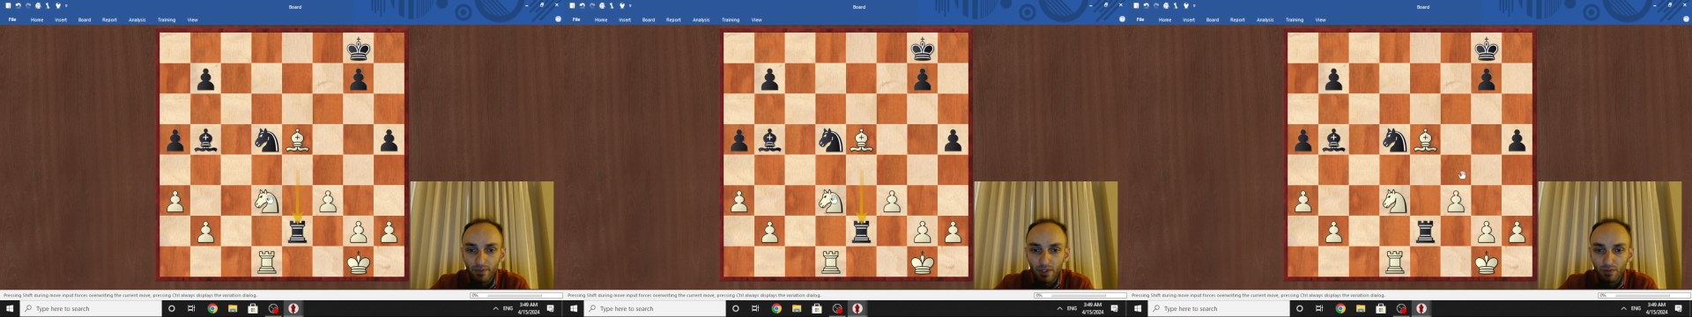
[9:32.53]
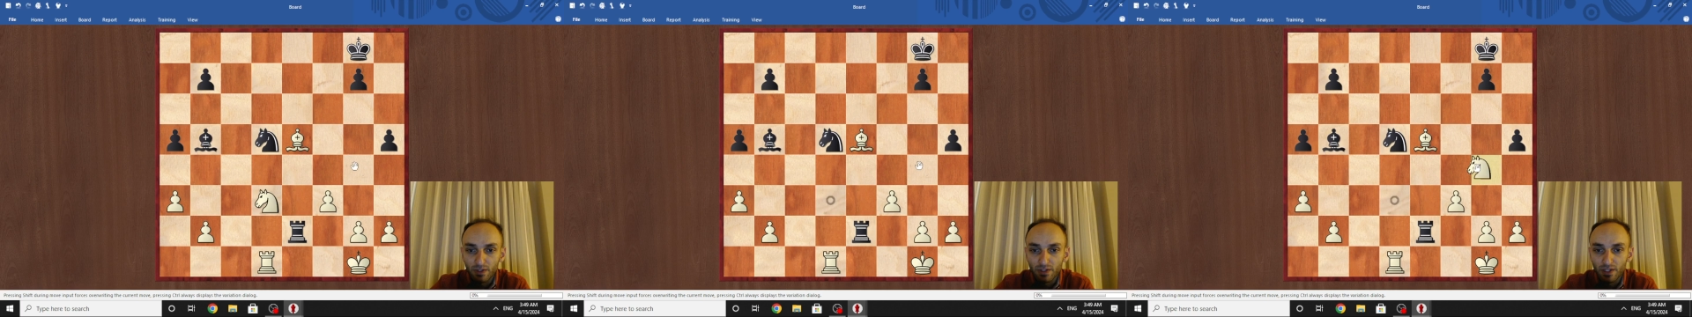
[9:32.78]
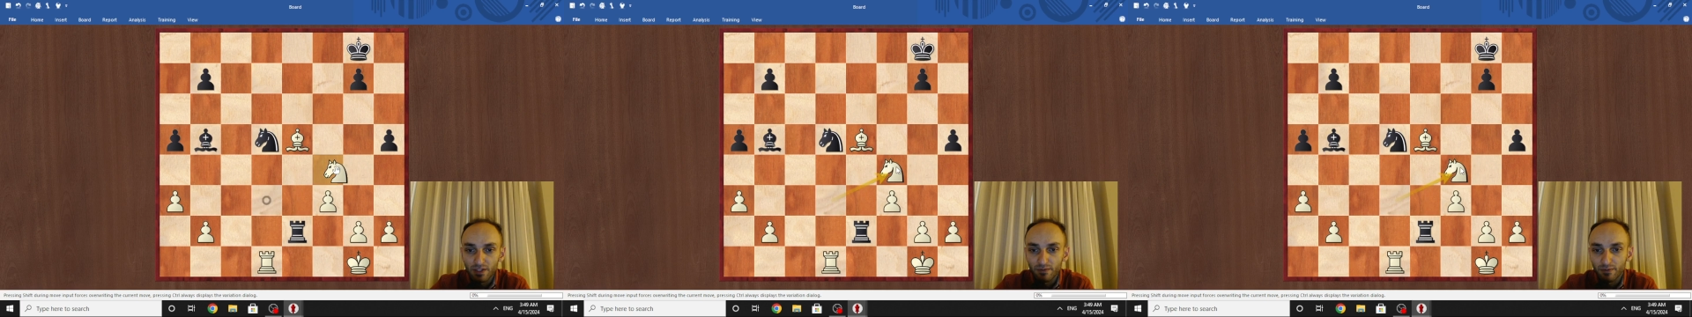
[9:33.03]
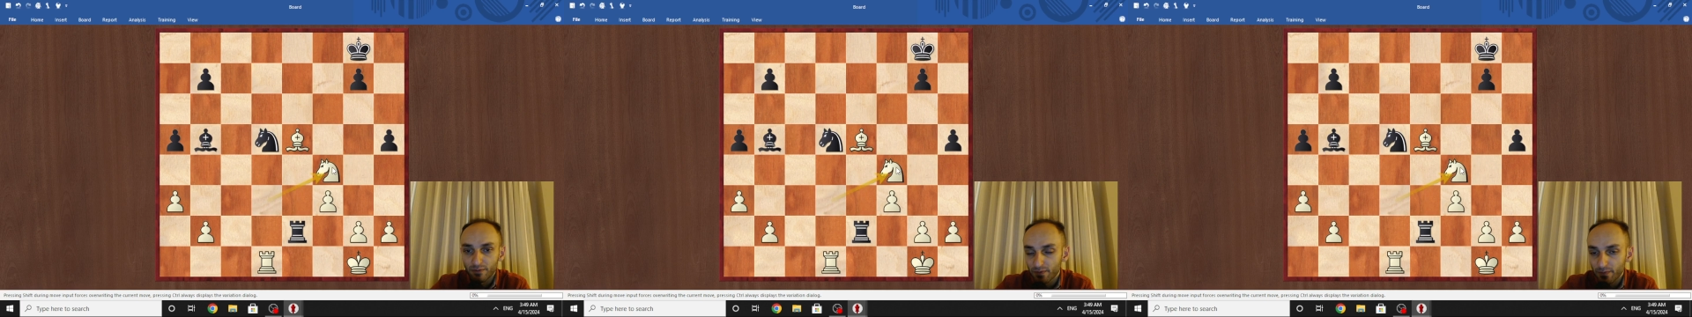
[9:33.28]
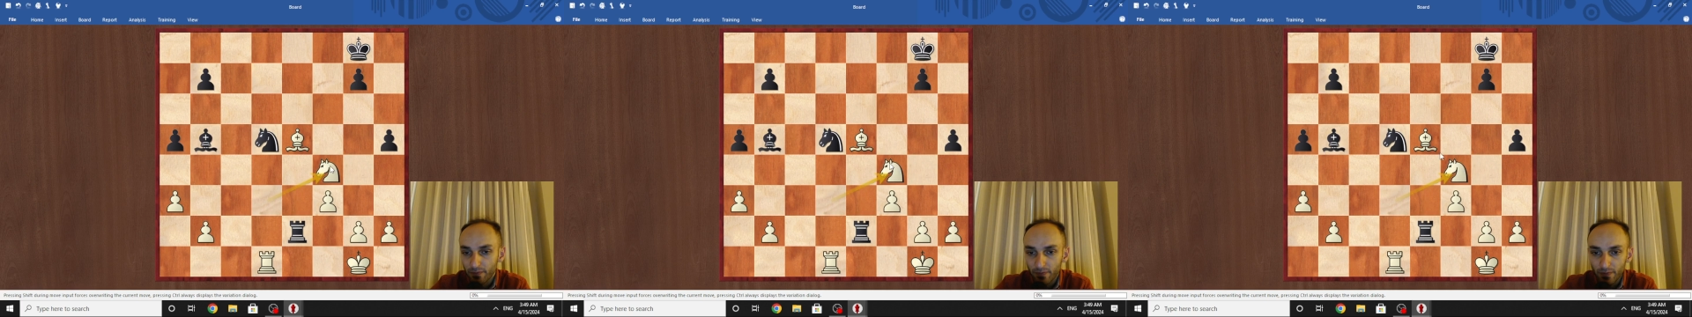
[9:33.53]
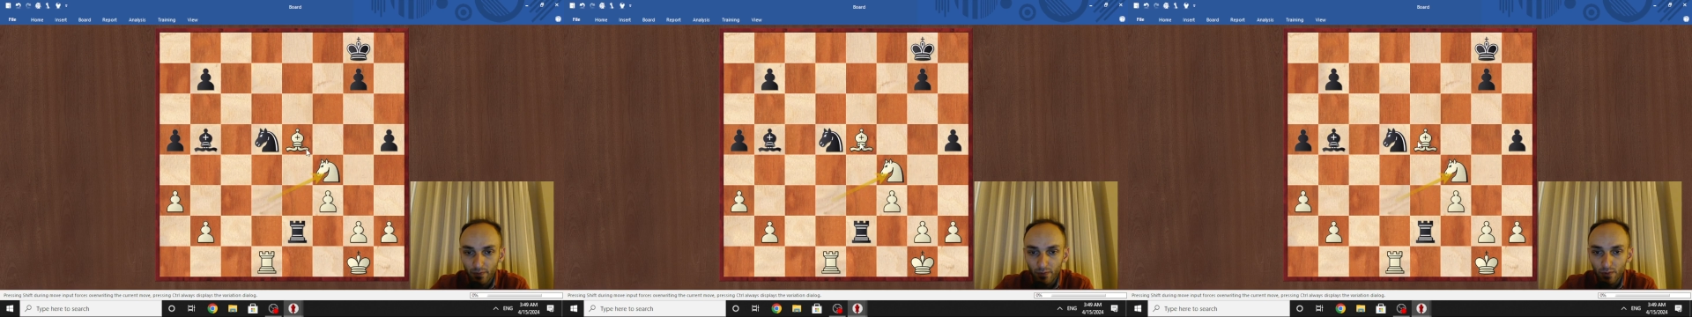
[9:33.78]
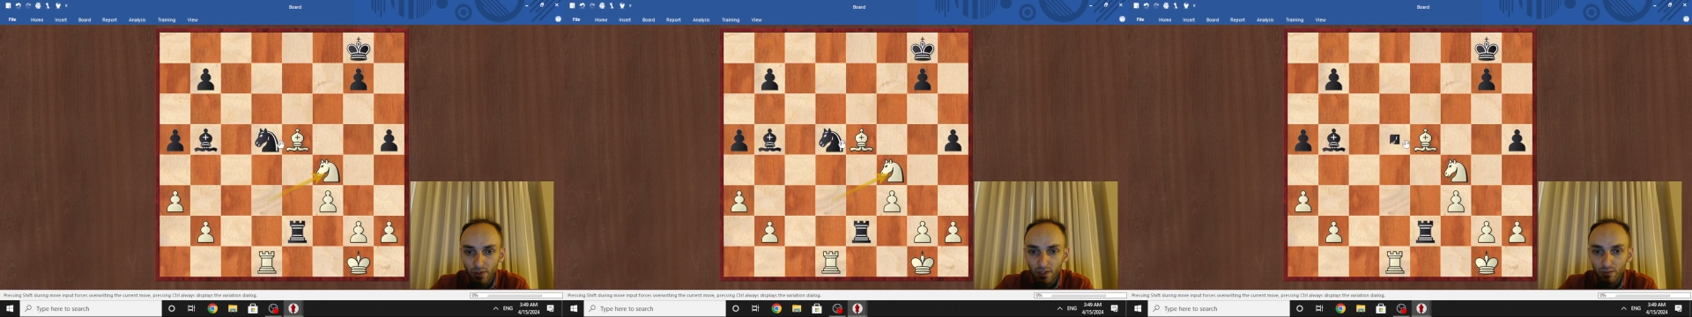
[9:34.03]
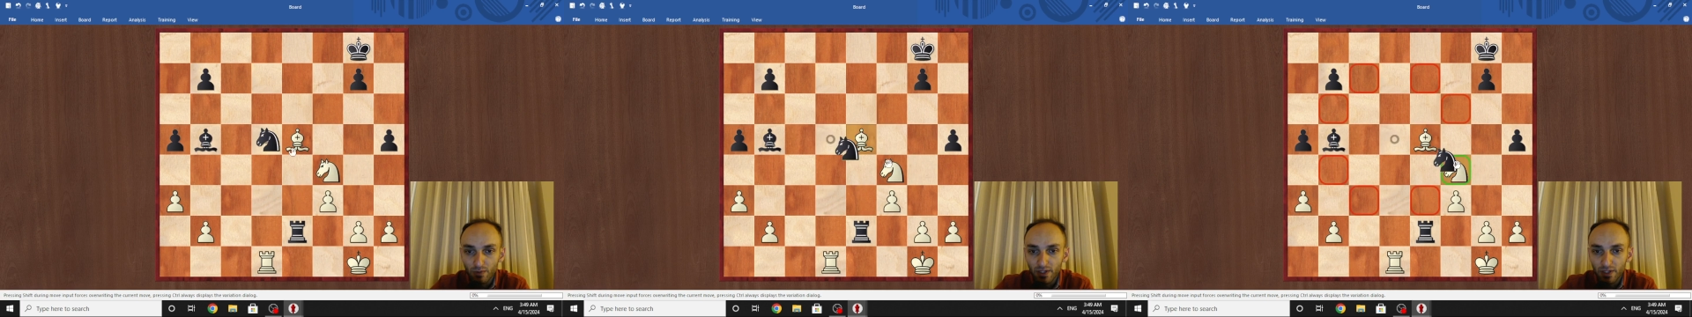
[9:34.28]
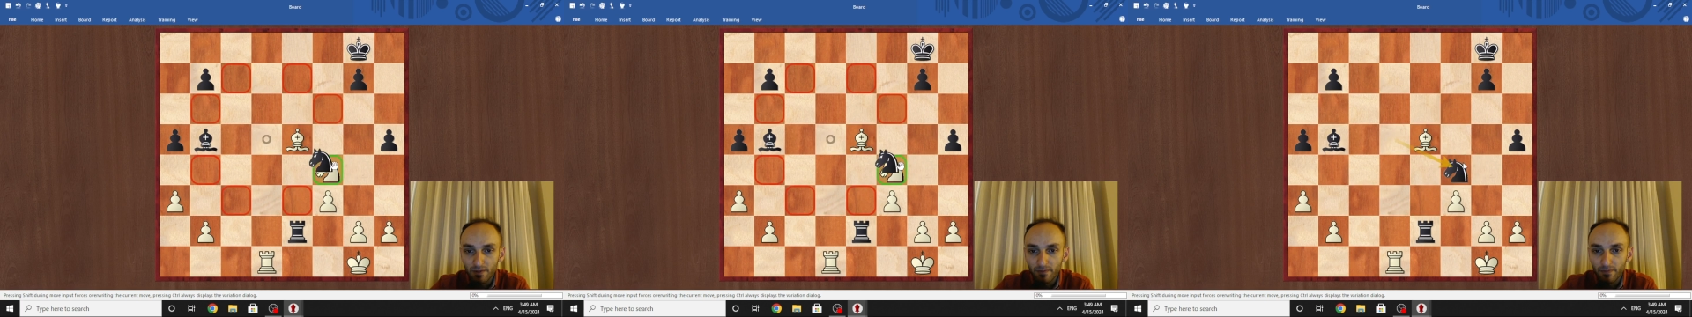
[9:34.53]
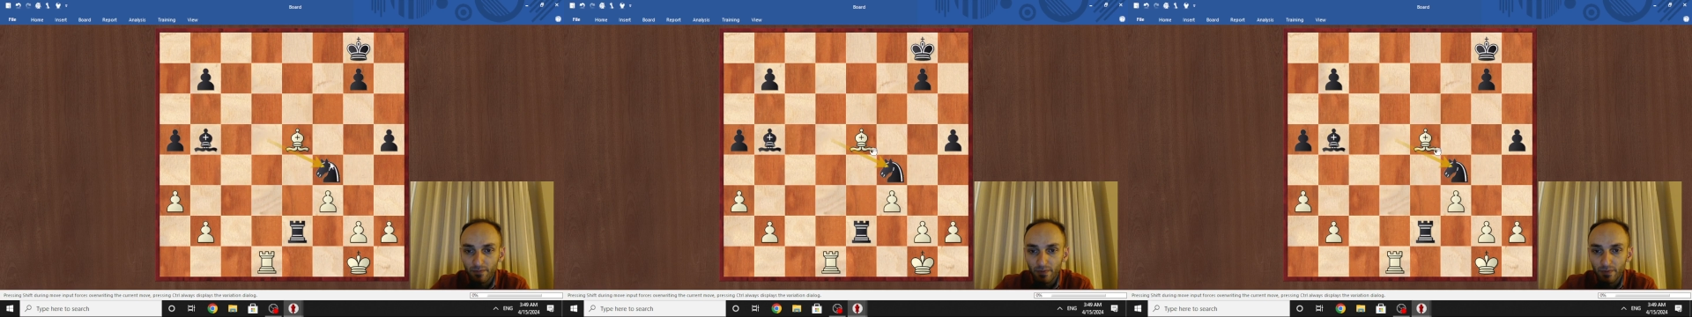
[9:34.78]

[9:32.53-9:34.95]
He went knight f4 anyway.